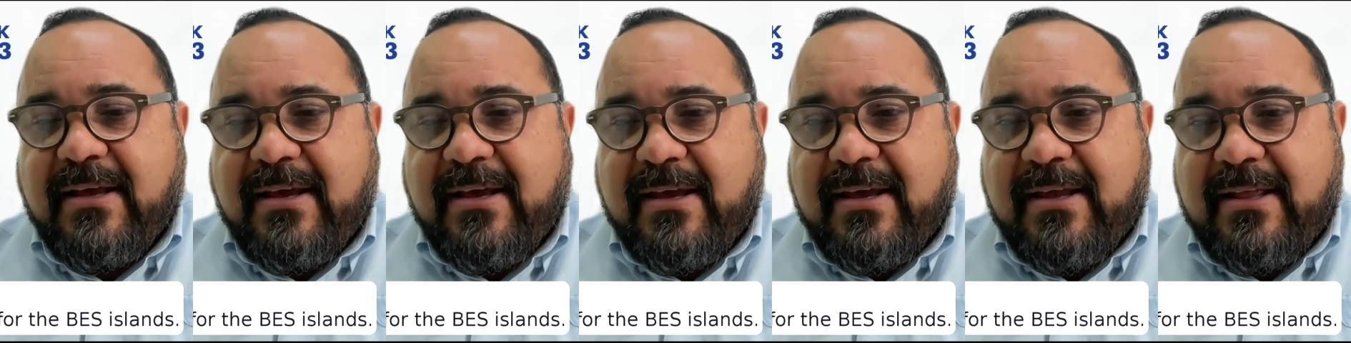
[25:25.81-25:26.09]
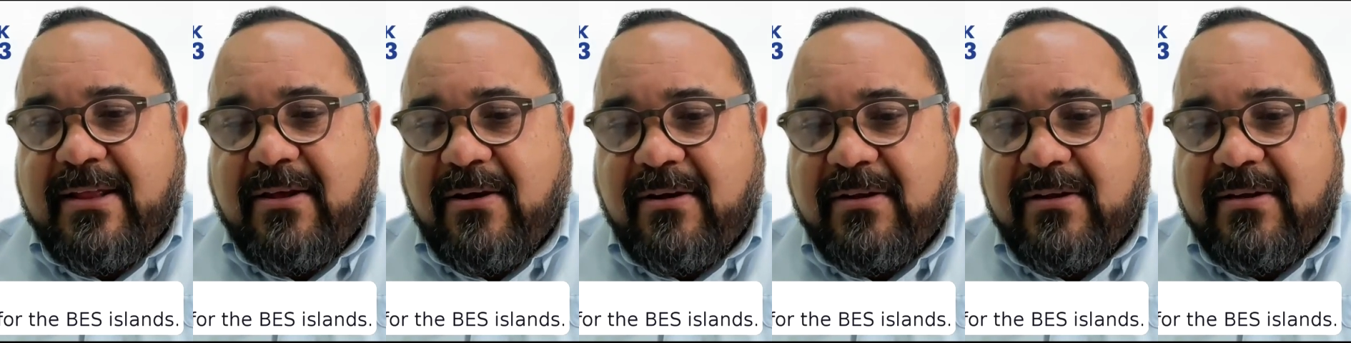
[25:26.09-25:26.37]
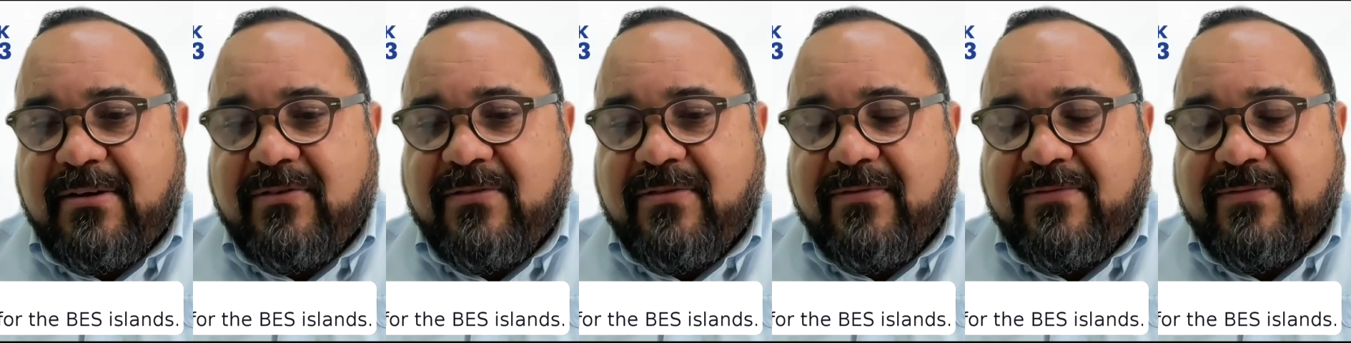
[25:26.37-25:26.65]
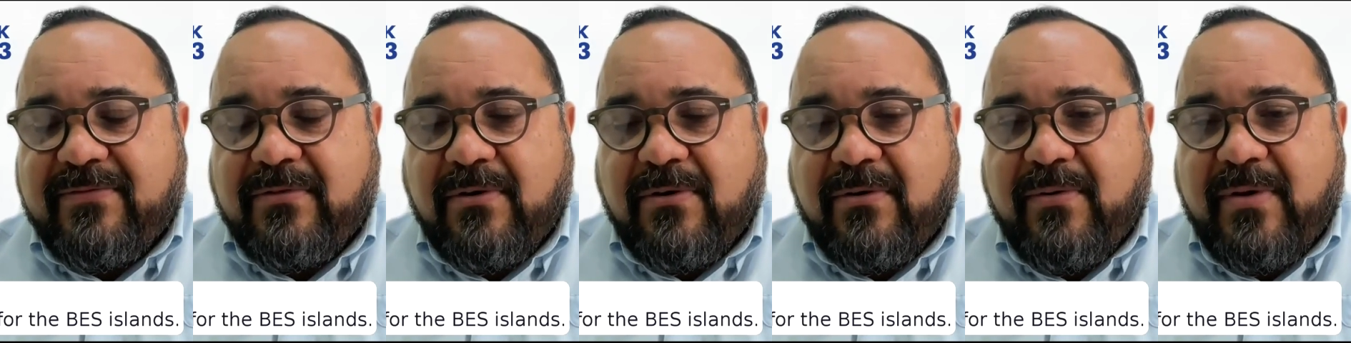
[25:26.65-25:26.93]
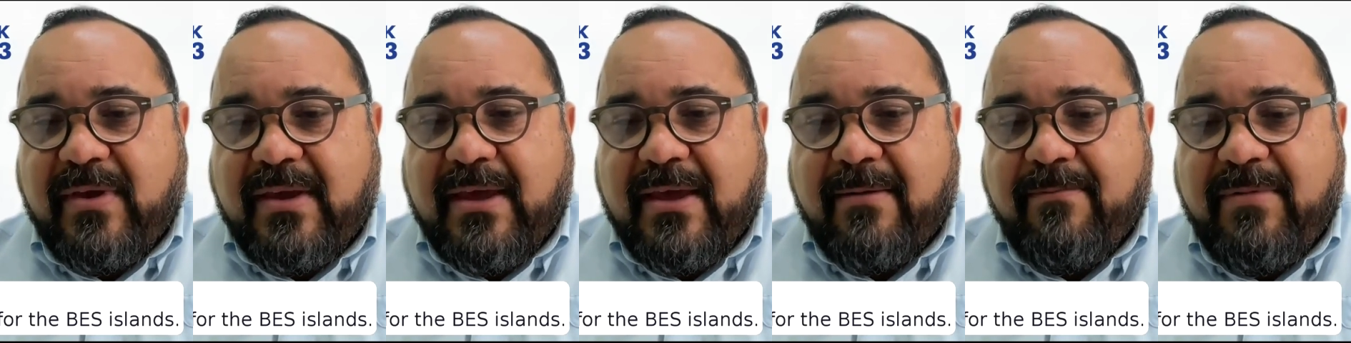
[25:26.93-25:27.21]
in order so
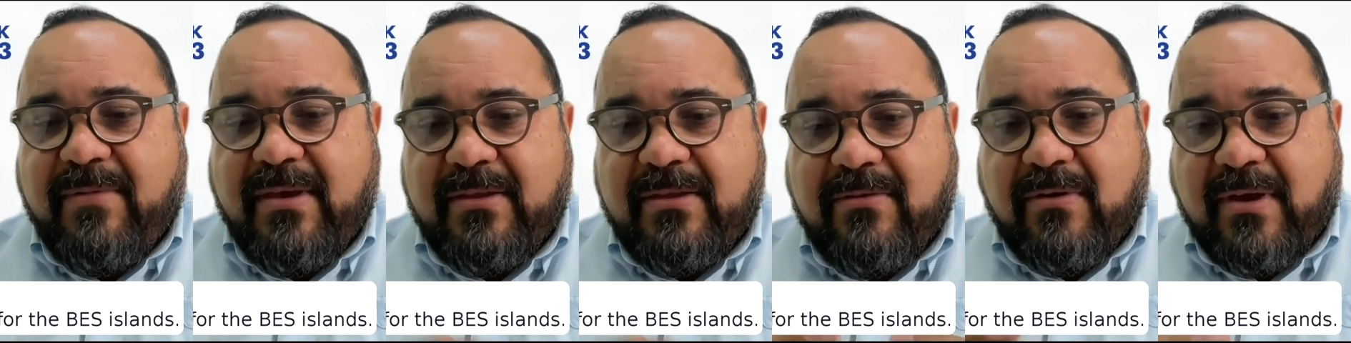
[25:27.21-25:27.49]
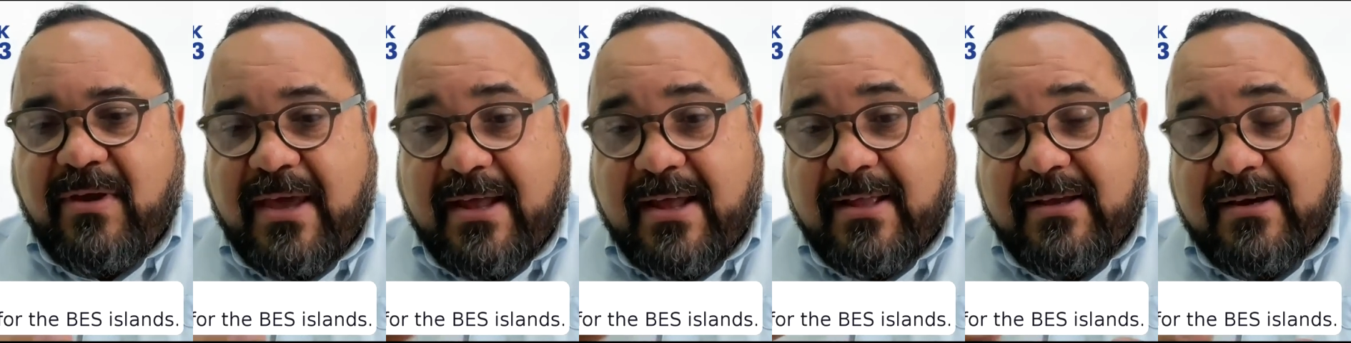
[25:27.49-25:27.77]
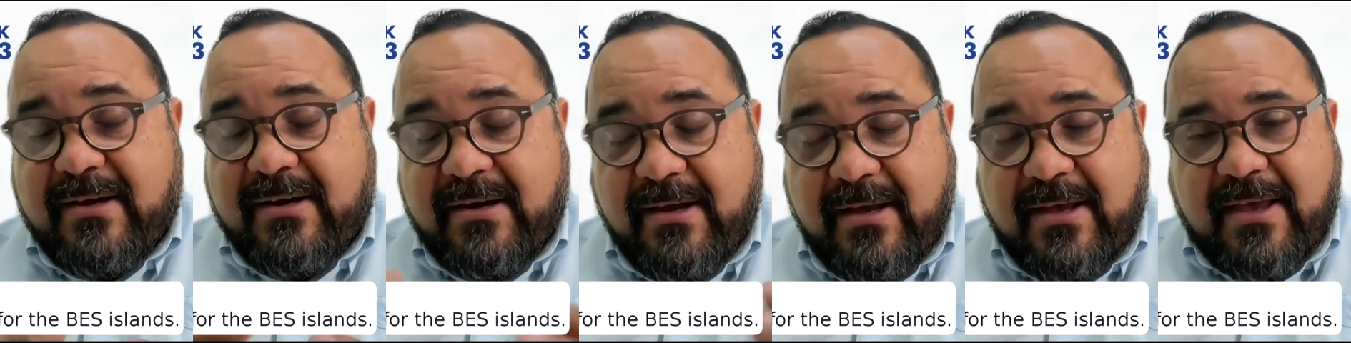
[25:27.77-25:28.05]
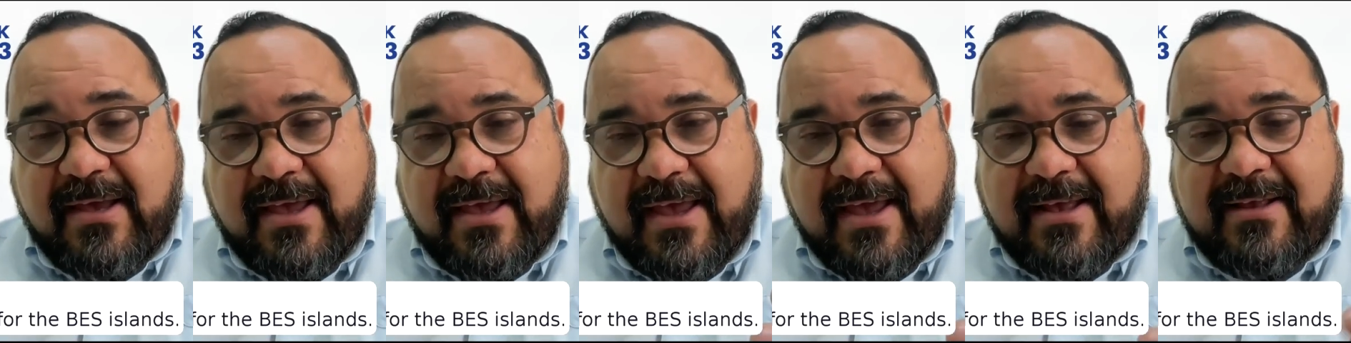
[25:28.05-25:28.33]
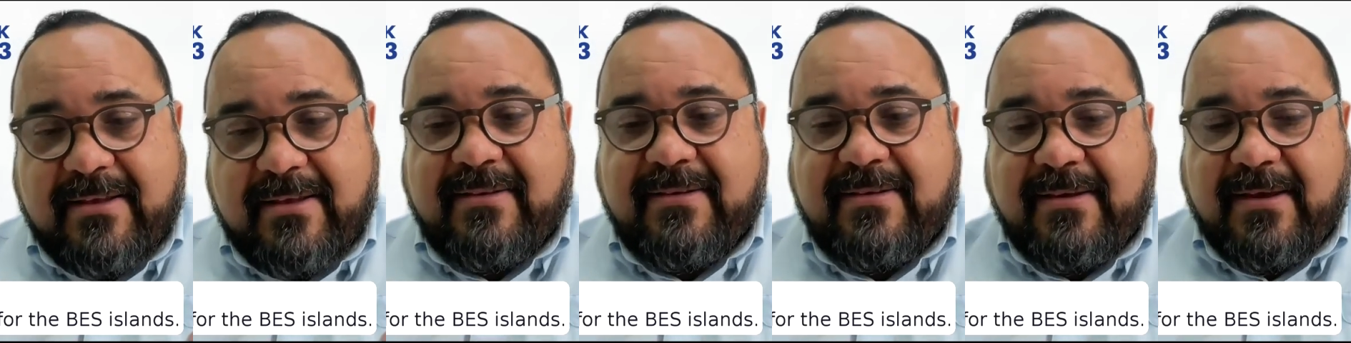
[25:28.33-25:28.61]
we can be together
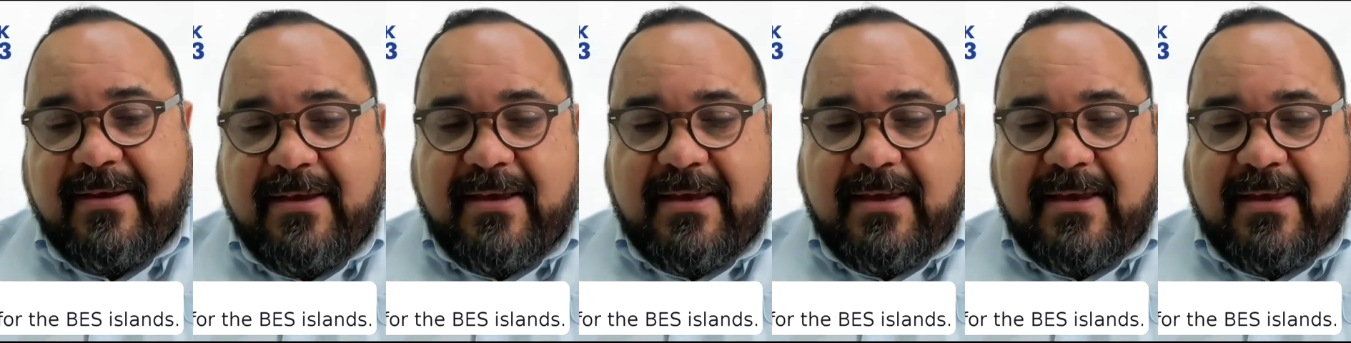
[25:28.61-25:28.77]
as